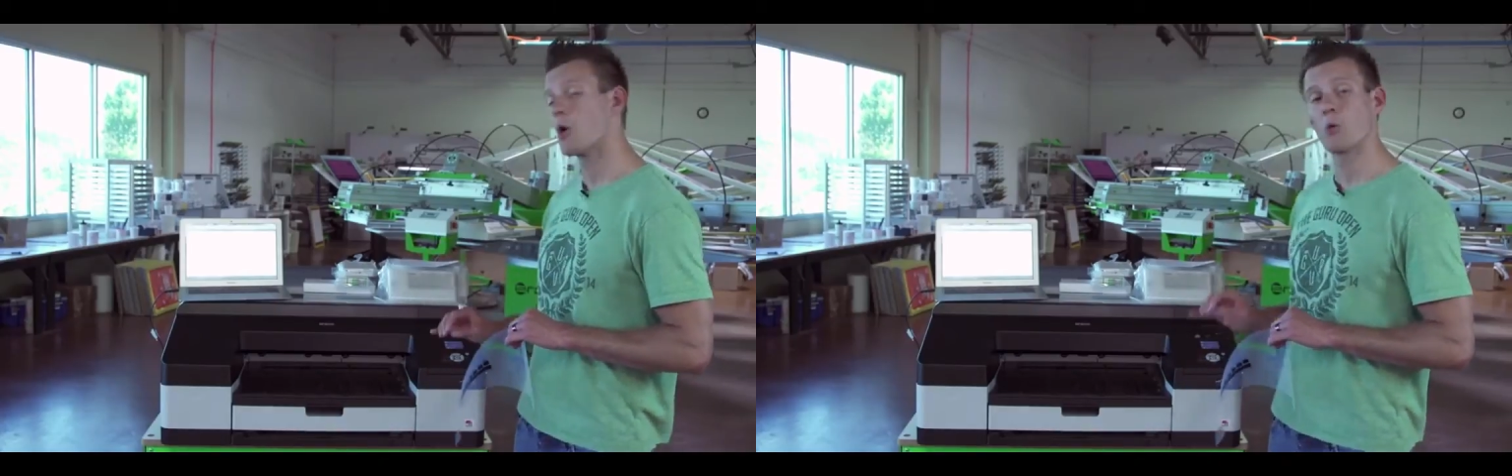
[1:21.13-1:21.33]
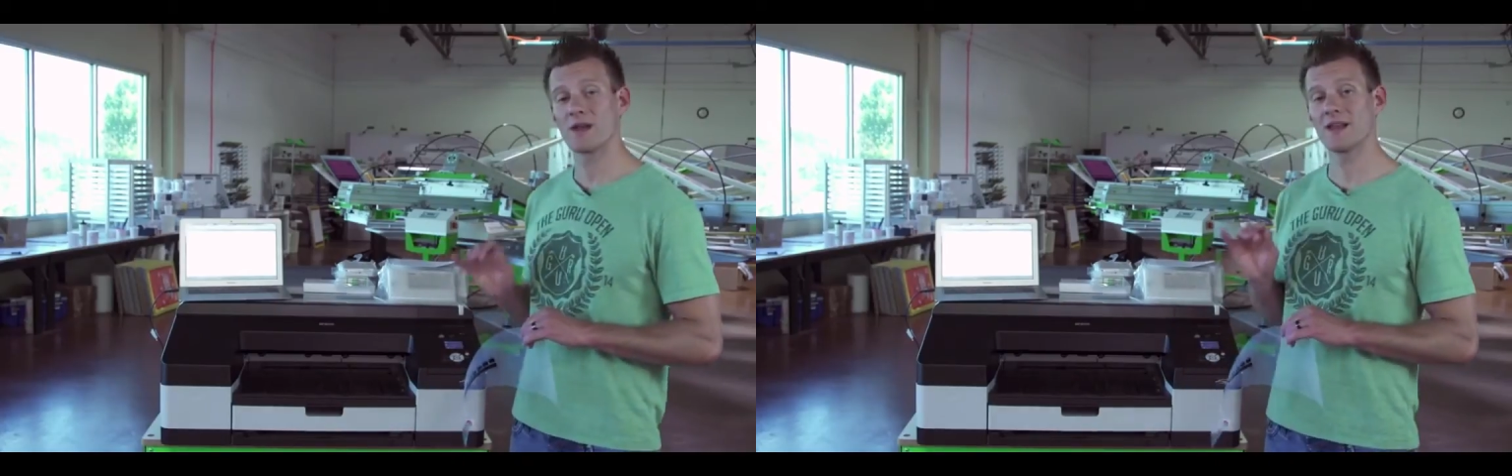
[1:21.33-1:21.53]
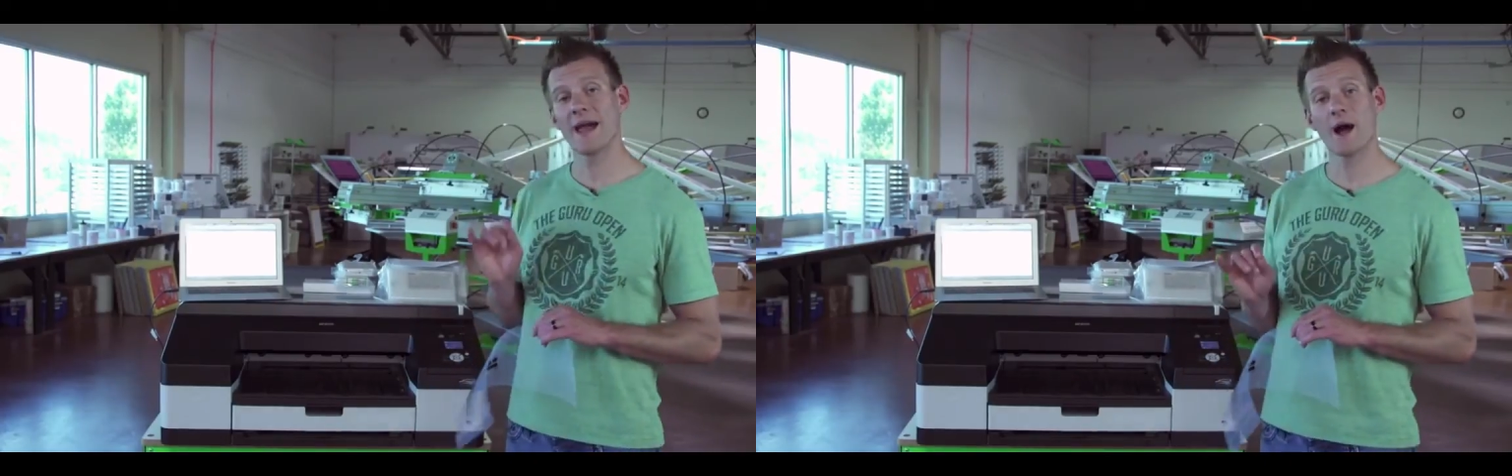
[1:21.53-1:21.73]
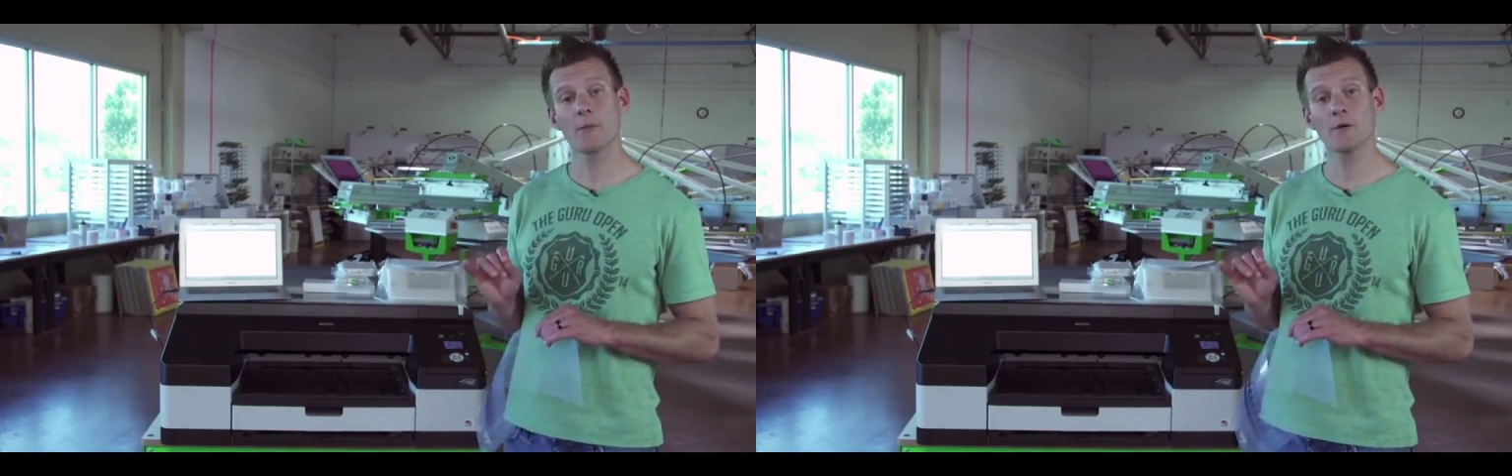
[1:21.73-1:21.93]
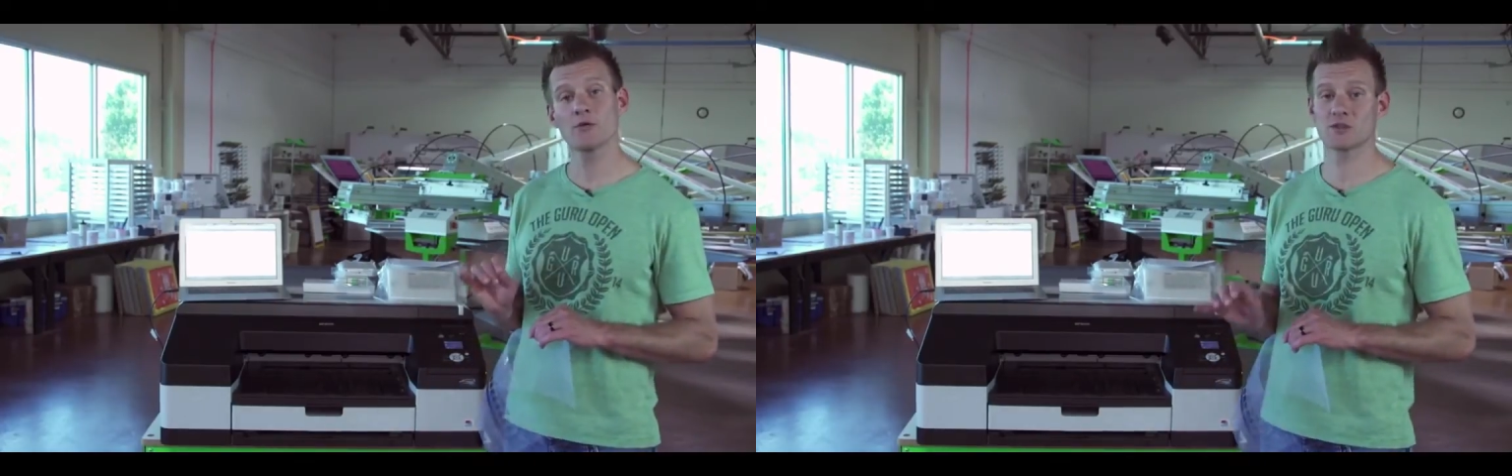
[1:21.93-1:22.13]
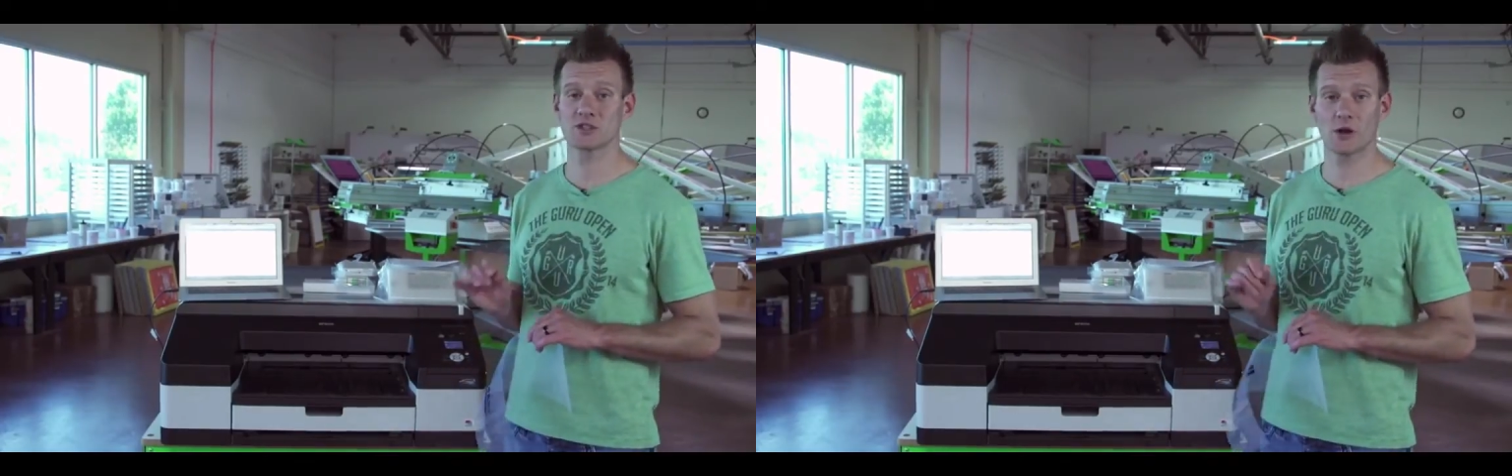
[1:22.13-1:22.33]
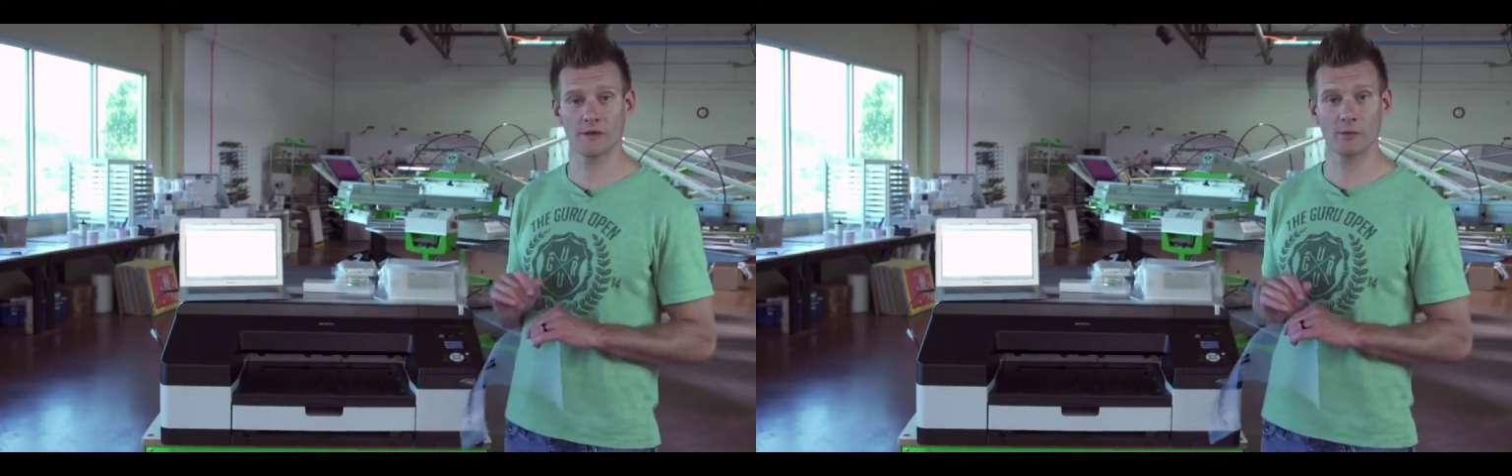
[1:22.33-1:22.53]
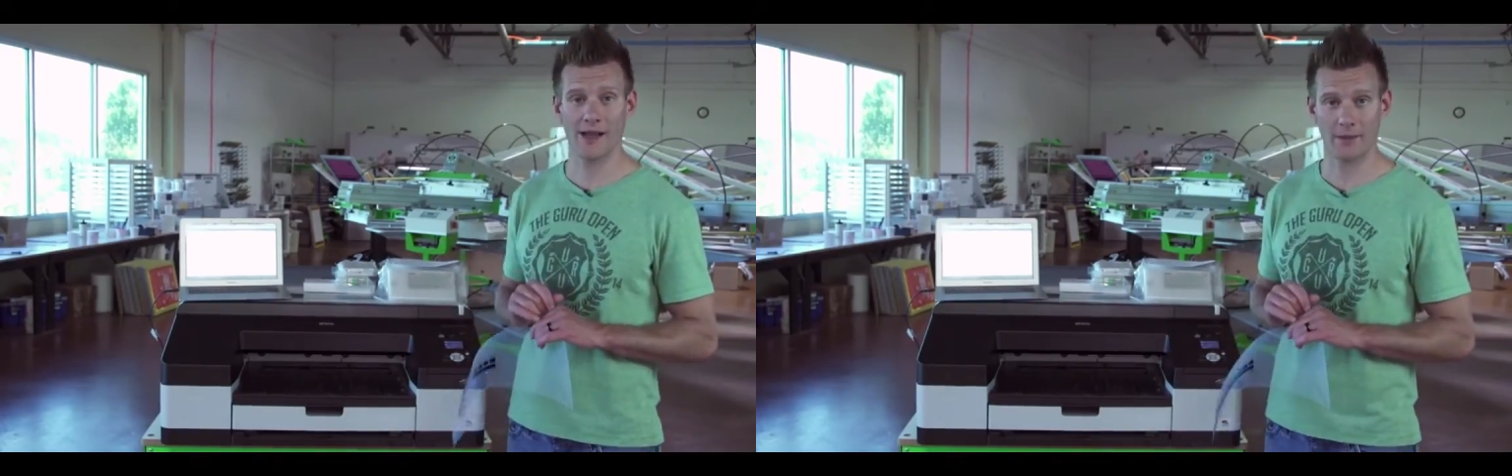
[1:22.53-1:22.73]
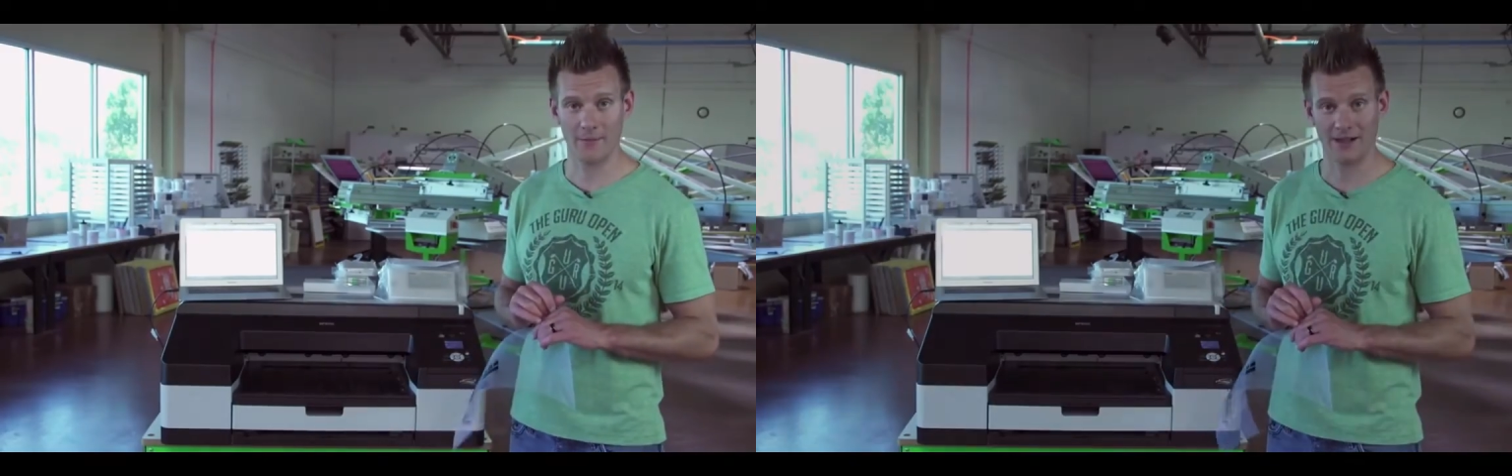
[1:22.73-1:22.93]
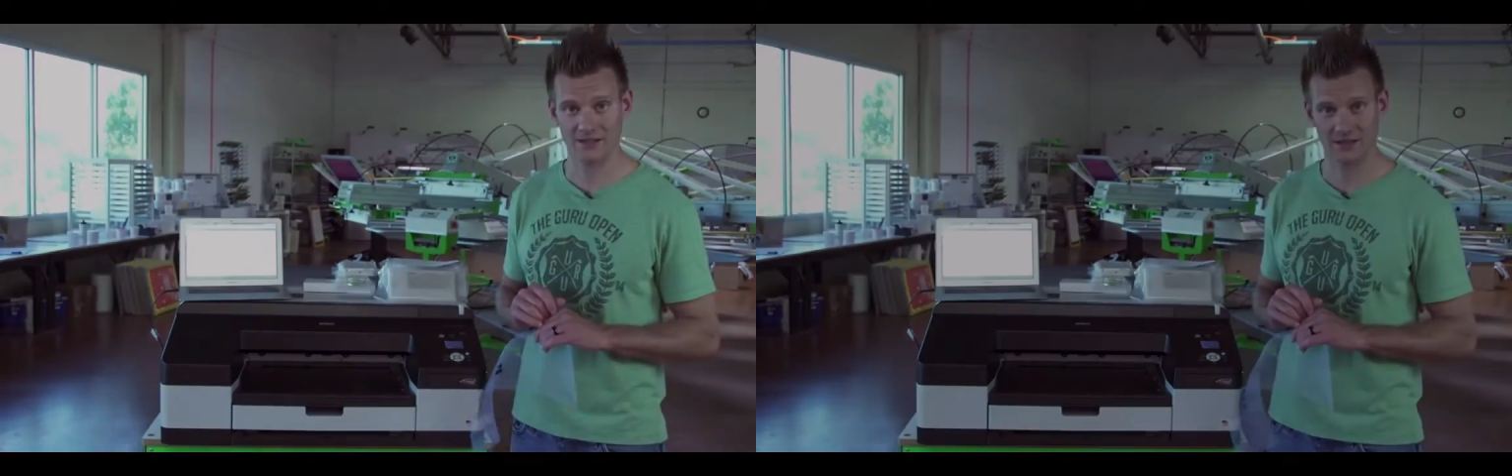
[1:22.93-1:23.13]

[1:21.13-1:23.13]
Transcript: we can now move to installing the BlackMax